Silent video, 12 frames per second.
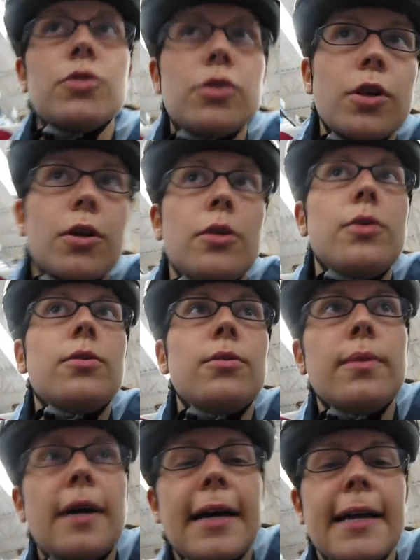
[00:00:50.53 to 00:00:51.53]
So,
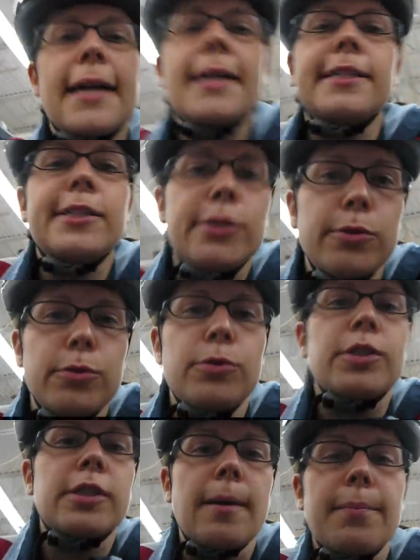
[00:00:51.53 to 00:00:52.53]
I had to
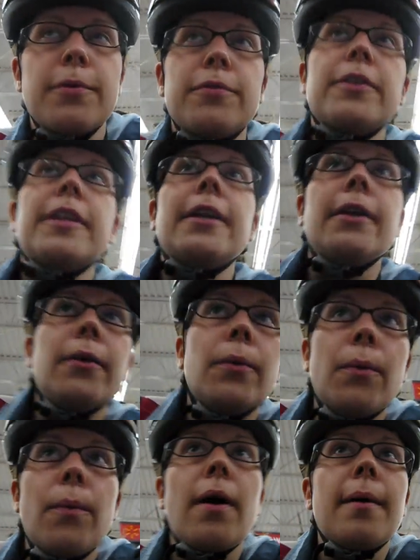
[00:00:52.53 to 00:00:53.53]
stop over
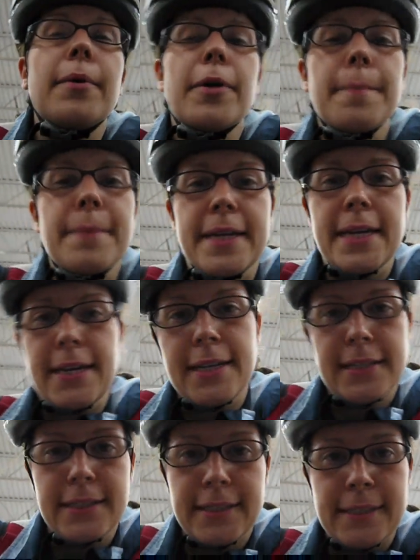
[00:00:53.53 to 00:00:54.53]
in Walmart
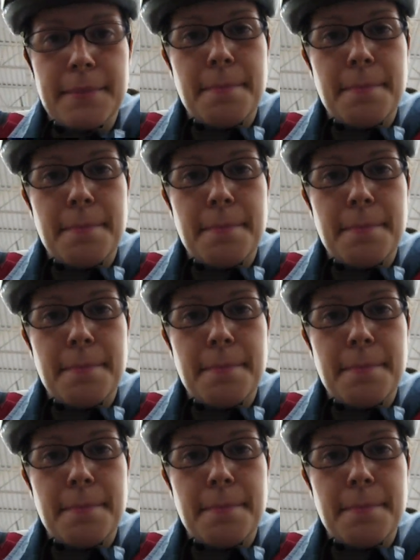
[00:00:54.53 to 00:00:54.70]
because